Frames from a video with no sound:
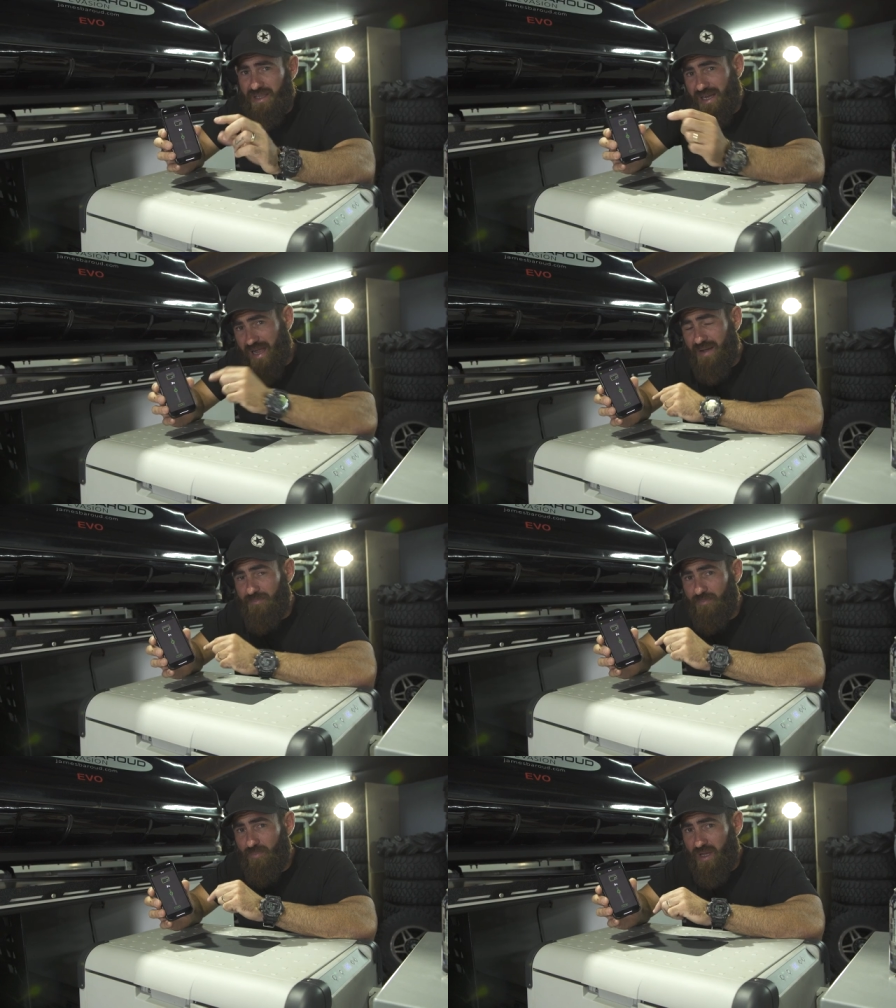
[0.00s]
that
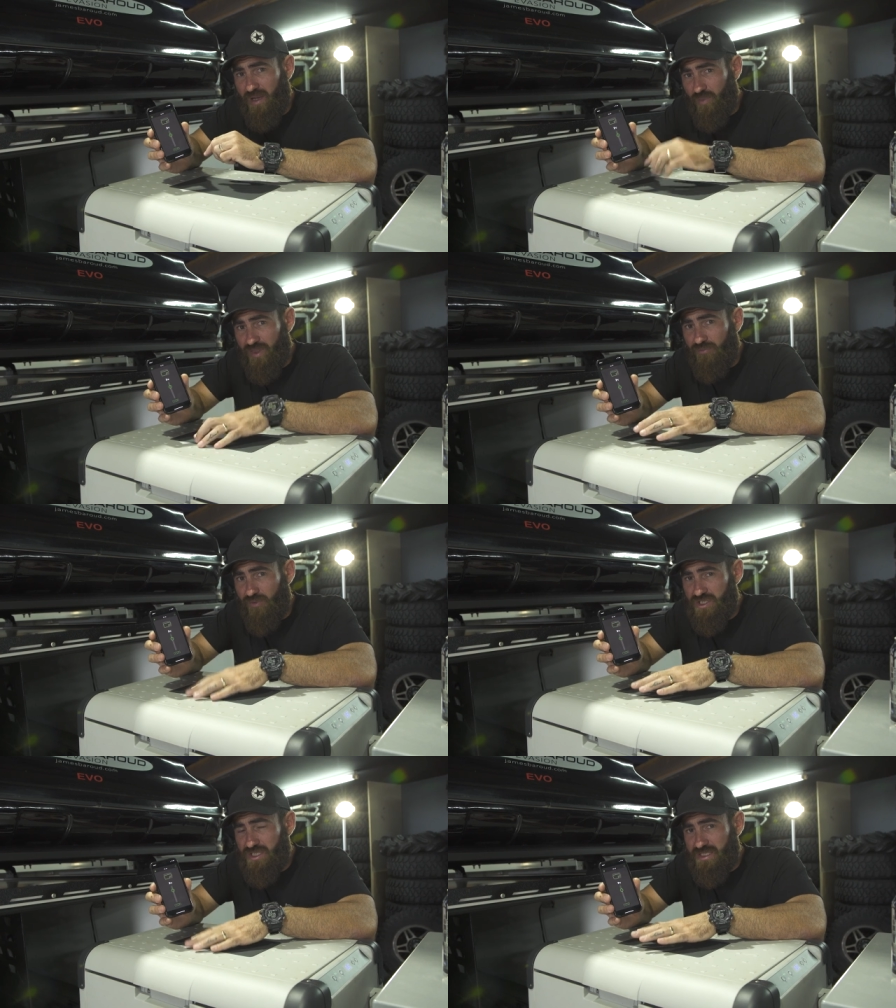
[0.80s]
come uh, with the
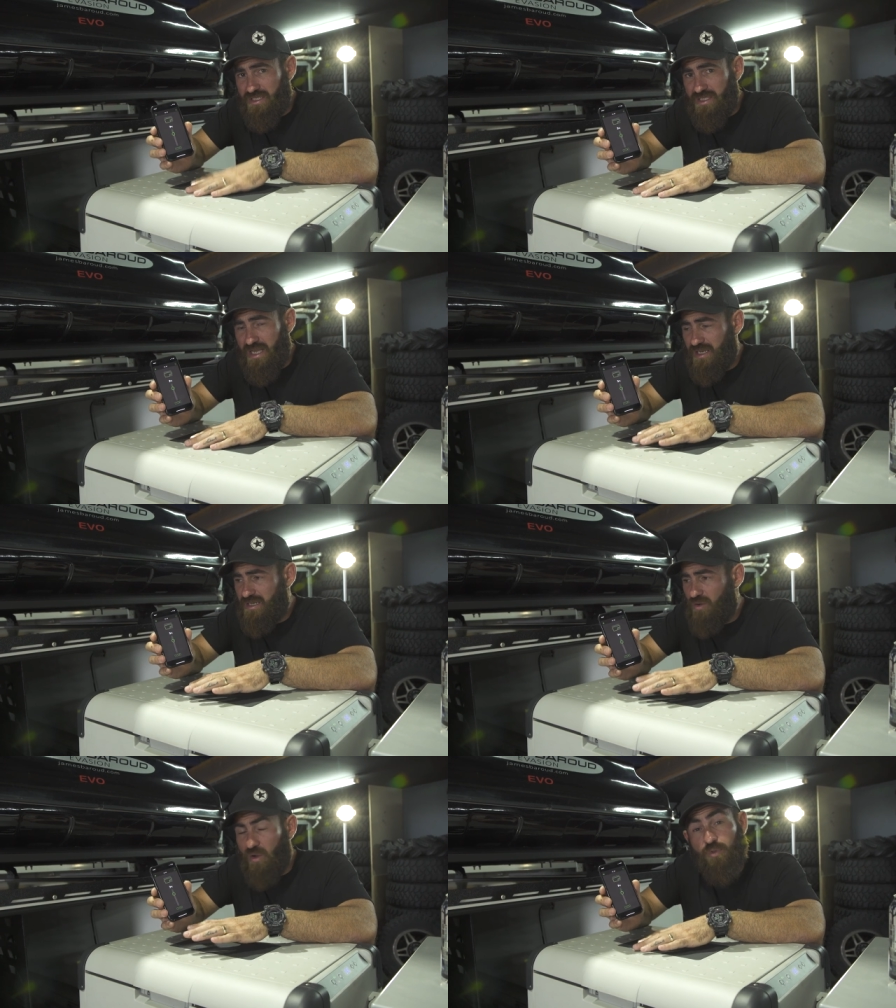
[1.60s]
fridges is
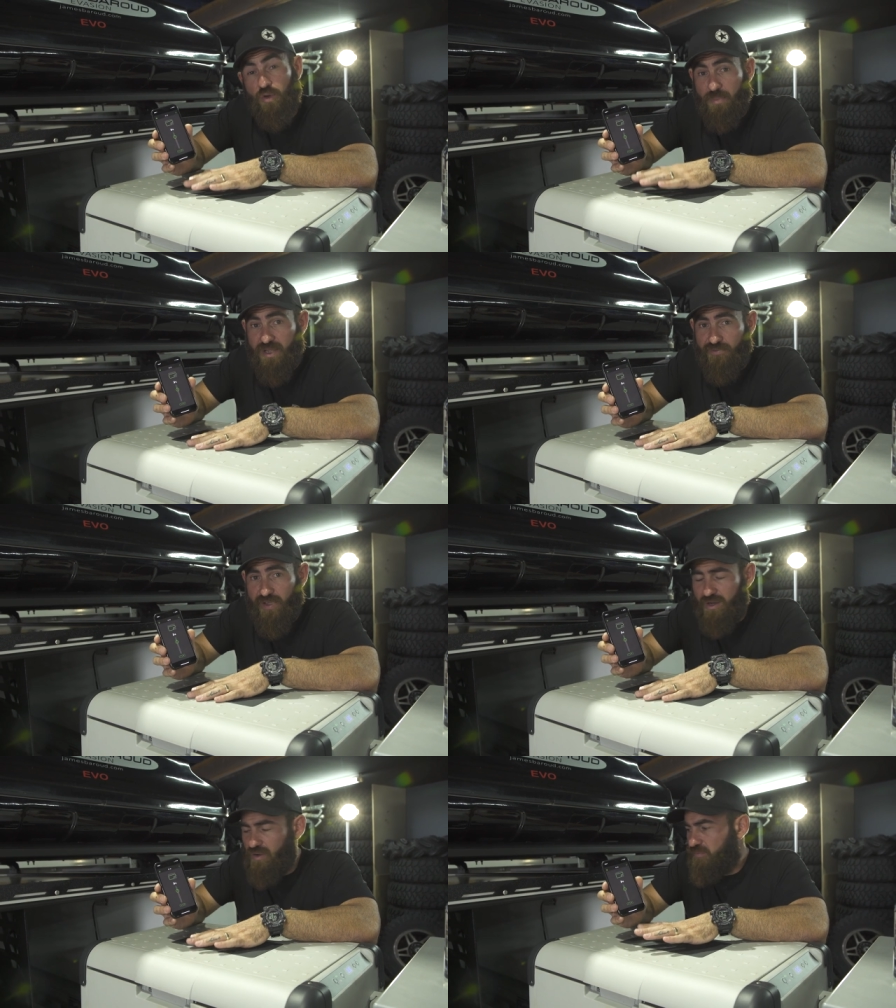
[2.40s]
standard. I'm not a big
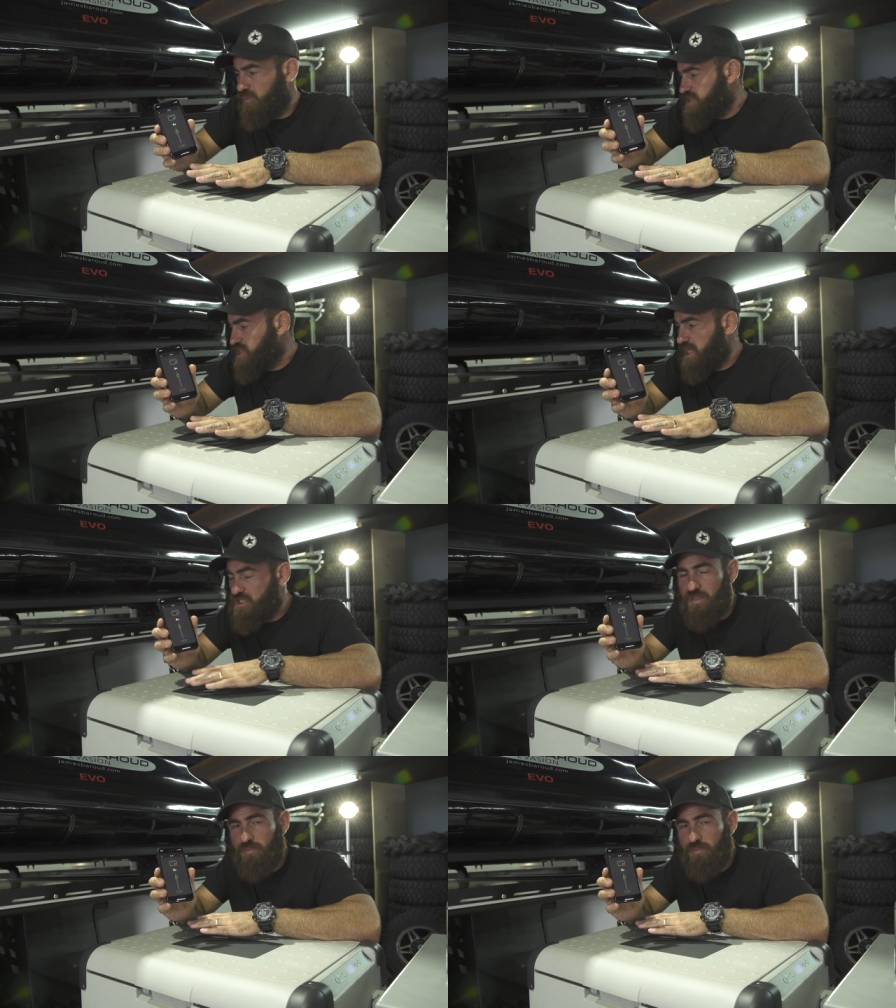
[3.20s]
fan of. We change